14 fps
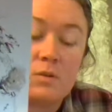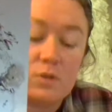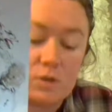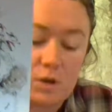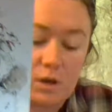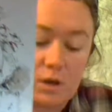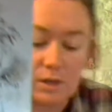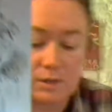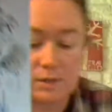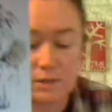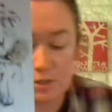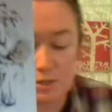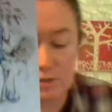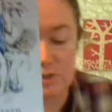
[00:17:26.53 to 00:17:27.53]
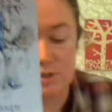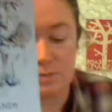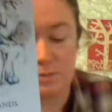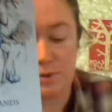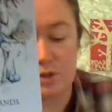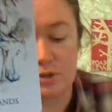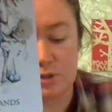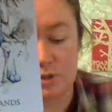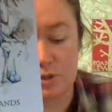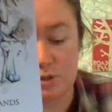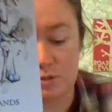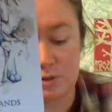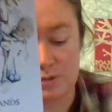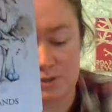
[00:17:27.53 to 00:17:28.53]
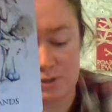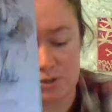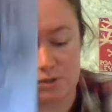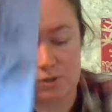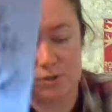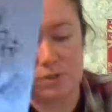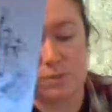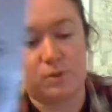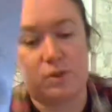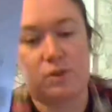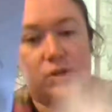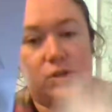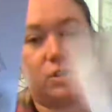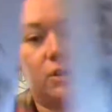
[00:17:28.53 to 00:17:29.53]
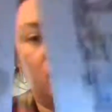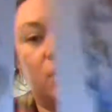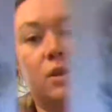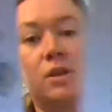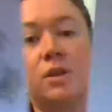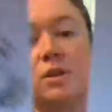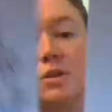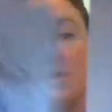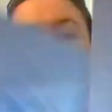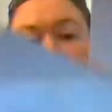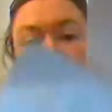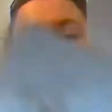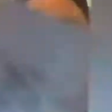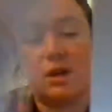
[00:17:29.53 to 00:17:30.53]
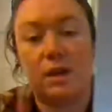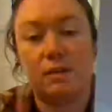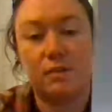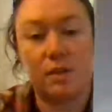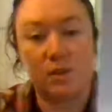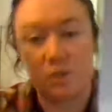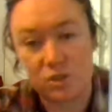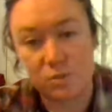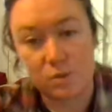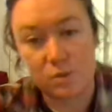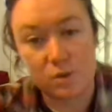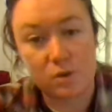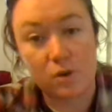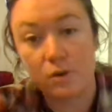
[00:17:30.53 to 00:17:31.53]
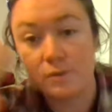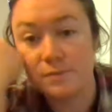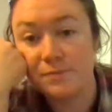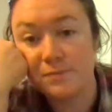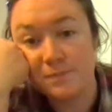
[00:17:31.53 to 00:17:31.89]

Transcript: God is your inspiration. The universe is your inspiration. You need to have that judgment call.